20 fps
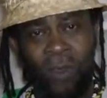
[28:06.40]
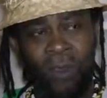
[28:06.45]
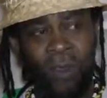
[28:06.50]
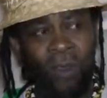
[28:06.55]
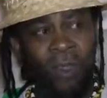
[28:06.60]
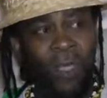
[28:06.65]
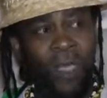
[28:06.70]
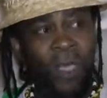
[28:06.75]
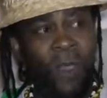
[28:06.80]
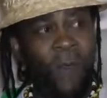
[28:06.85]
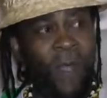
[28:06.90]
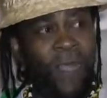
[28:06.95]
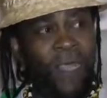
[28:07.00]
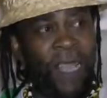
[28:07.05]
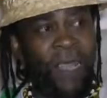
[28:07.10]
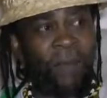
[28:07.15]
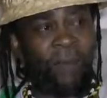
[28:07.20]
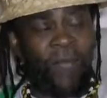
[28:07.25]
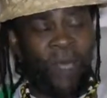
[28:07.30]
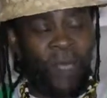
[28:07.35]
You see
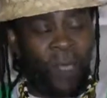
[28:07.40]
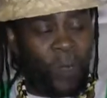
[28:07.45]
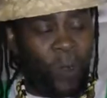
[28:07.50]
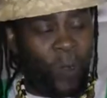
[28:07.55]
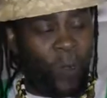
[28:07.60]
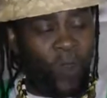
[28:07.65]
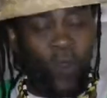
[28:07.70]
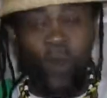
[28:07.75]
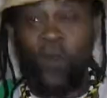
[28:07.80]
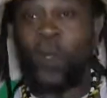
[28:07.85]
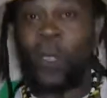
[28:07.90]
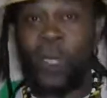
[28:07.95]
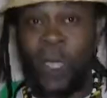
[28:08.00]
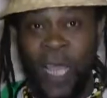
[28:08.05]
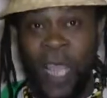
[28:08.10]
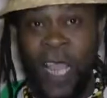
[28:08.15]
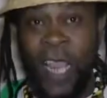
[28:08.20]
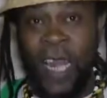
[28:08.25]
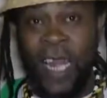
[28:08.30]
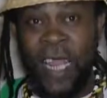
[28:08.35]
what I mean? So you
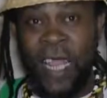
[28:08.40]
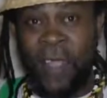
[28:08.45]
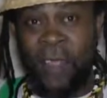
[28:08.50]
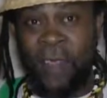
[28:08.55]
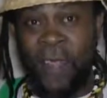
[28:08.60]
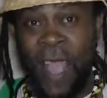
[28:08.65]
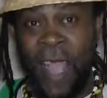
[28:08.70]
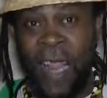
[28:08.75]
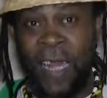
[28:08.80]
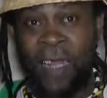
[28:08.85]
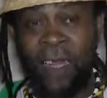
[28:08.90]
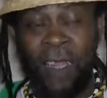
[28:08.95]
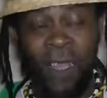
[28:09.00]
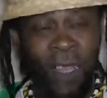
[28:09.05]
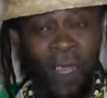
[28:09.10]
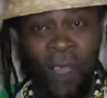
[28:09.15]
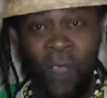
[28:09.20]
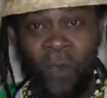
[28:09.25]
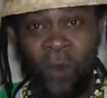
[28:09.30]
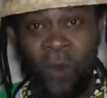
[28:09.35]
stay there, right?
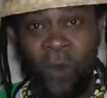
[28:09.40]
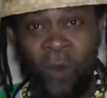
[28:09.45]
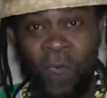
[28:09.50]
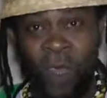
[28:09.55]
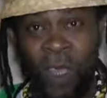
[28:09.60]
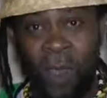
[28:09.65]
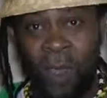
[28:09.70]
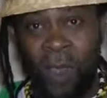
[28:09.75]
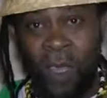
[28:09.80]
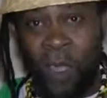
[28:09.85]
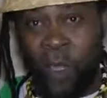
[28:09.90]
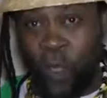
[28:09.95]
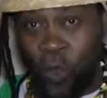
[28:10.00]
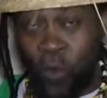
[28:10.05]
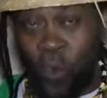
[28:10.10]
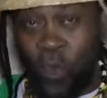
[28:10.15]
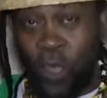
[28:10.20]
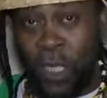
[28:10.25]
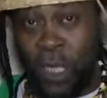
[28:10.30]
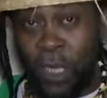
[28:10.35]

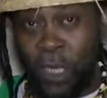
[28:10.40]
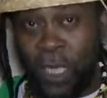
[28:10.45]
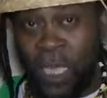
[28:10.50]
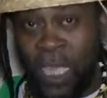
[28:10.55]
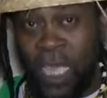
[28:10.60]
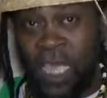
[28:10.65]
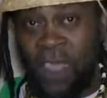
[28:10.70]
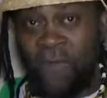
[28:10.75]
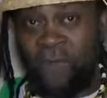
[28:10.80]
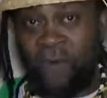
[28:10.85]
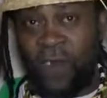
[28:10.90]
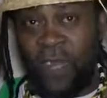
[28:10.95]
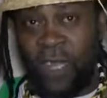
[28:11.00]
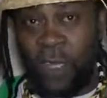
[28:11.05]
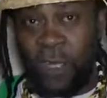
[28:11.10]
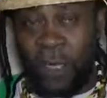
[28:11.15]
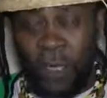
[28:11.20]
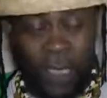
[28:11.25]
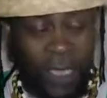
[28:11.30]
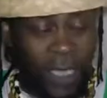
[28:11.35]
Doing evil
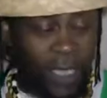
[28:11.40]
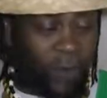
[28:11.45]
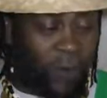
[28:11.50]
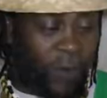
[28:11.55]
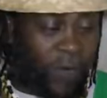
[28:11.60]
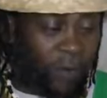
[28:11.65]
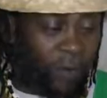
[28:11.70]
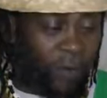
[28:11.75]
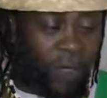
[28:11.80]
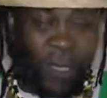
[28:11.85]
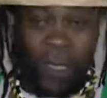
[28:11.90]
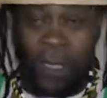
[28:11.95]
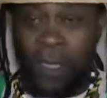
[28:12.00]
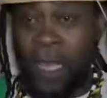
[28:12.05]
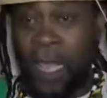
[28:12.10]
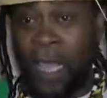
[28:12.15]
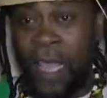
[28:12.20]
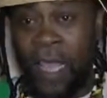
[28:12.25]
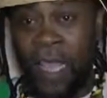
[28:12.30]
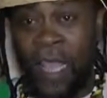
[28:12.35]
in secret,
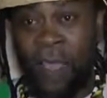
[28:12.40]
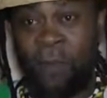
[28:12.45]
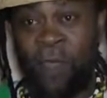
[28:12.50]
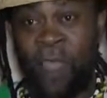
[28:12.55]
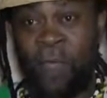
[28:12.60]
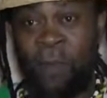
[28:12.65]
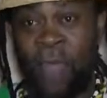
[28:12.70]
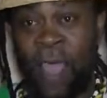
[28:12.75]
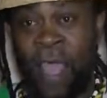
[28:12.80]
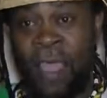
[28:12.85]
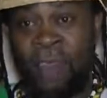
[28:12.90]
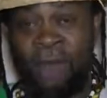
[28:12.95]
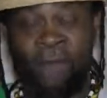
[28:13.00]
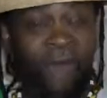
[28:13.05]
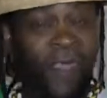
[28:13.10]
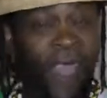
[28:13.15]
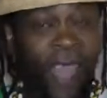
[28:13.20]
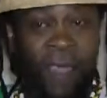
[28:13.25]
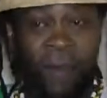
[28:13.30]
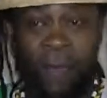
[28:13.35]
Mr.
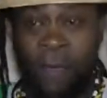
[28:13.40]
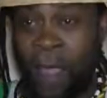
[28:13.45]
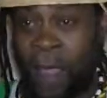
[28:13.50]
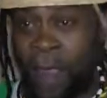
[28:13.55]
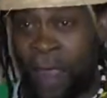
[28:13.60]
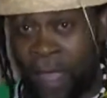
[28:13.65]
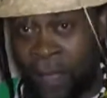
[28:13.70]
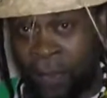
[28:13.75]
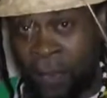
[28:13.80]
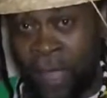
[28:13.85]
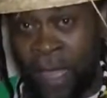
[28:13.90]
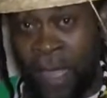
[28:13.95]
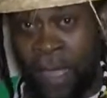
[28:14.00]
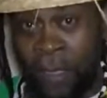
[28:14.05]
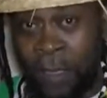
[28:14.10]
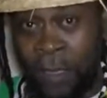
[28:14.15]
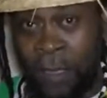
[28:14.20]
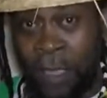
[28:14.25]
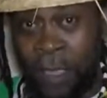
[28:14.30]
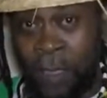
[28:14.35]
MI5 or
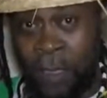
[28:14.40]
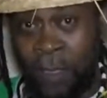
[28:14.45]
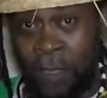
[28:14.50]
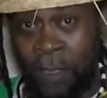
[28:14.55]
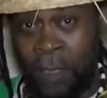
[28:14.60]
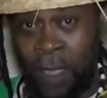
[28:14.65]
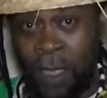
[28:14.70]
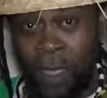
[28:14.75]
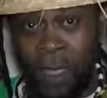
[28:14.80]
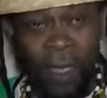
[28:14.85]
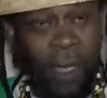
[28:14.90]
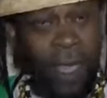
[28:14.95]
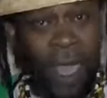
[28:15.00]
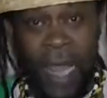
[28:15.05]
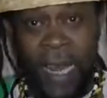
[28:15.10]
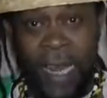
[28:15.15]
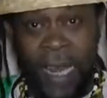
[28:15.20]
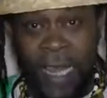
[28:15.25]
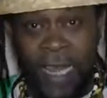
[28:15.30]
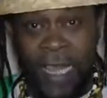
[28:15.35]
MI6.
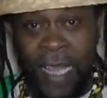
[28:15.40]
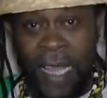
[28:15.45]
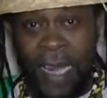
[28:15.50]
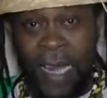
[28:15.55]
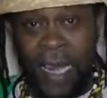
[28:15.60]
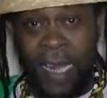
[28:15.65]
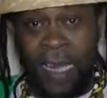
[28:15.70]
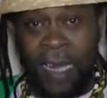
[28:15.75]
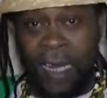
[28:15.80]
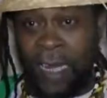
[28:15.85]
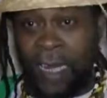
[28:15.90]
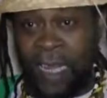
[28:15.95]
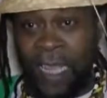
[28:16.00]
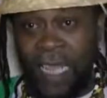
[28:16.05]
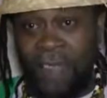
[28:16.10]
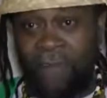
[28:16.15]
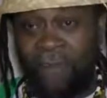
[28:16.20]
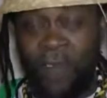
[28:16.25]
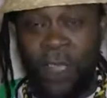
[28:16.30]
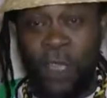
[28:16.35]
And any other little
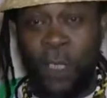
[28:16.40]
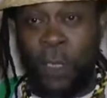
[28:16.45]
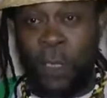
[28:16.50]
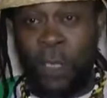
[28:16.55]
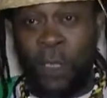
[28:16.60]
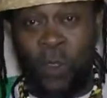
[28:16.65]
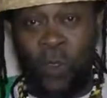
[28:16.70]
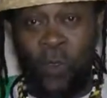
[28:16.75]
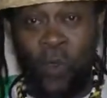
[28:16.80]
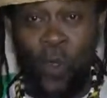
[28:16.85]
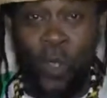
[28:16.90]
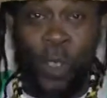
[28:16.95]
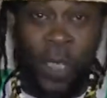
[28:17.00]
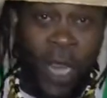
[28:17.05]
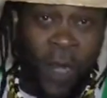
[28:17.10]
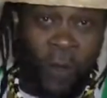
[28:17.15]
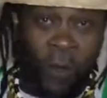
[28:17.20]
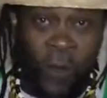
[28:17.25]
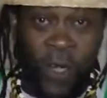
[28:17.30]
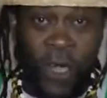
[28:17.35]
evil
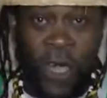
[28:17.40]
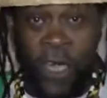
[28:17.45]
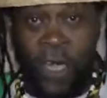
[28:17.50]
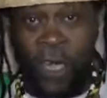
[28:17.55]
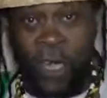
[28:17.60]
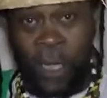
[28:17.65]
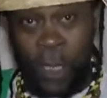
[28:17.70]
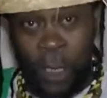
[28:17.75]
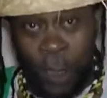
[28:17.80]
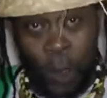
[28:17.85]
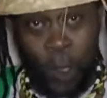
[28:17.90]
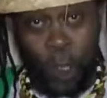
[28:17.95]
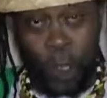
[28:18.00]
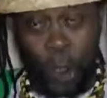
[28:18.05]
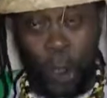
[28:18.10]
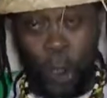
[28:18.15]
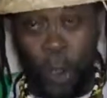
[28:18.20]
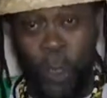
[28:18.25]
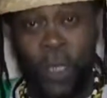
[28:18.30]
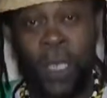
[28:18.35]
institution within this
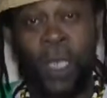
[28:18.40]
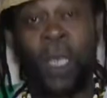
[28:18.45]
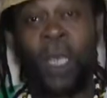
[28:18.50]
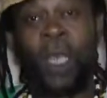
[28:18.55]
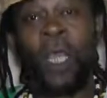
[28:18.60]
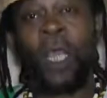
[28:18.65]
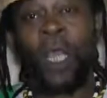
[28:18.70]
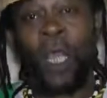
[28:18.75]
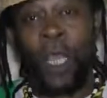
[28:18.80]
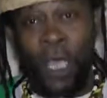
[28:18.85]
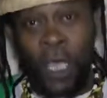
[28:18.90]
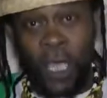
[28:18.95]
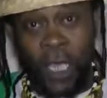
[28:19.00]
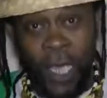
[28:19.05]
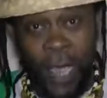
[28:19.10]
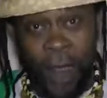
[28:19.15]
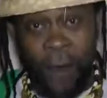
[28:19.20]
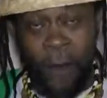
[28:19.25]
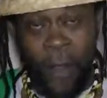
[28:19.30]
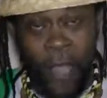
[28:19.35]
country.
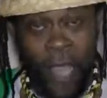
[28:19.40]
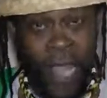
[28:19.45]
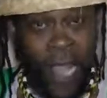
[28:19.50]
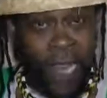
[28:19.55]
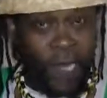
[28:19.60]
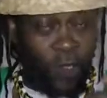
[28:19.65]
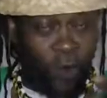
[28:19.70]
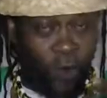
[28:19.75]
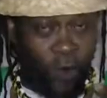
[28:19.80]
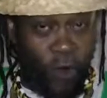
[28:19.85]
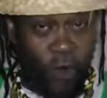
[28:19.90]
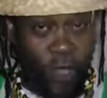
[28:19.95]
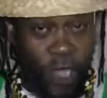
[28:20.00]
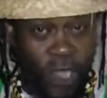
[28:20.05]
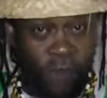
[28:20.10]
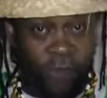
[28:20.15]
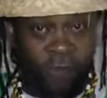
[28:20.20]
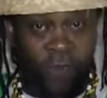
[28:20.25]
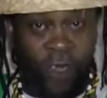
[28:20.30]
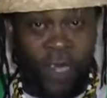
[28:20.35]
Carry on your
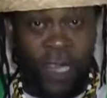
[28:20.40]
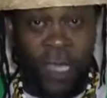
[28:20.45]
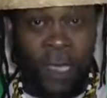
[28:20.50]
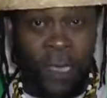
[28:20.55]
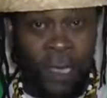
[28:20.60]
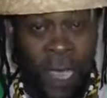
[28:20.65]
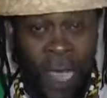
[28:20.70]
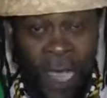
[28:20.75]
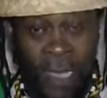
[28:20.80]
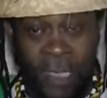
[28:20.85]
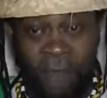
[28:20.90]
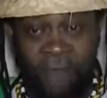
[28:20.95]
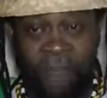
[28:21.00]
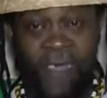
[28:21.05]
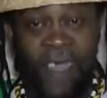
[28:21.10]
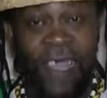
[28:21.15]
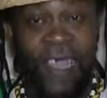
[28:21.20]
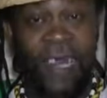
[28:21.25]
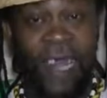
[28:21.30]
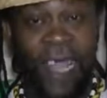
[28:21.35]
evilness, because the
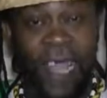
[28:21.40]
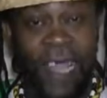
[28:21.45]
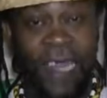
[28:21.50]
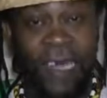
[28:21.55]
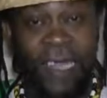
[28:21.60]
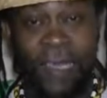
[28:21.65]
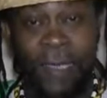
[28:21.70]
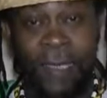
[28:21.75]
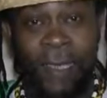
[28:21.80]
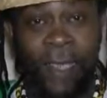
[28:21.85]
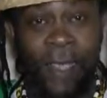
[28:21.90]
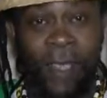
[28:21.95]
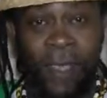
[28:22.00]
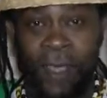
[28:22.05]
fire lion is